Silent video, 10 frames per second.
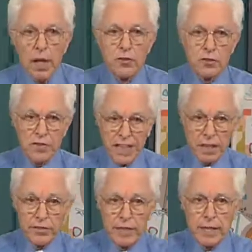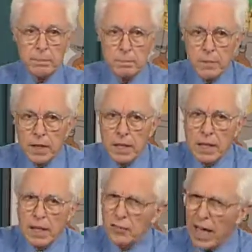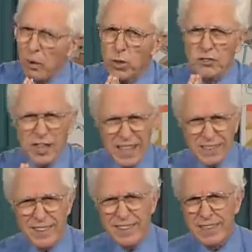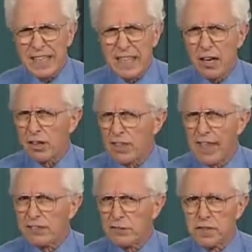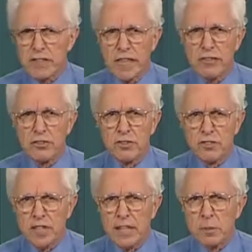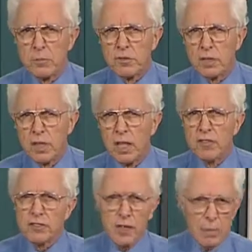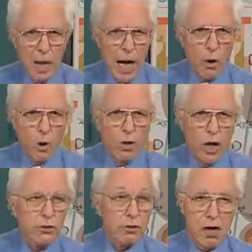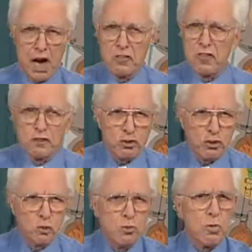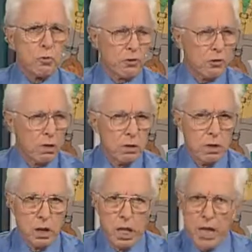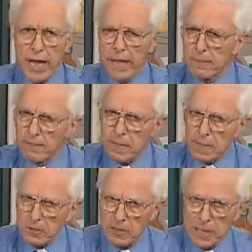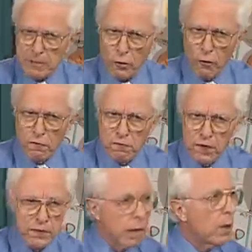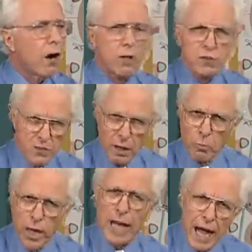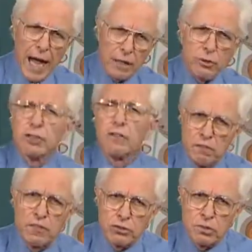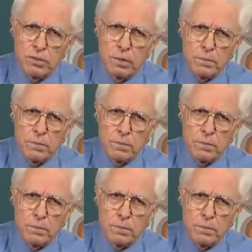The second thing is how we tend to think our classification schemes somehow or other are the truth, and things that don't fit them are in some way odd or deficient.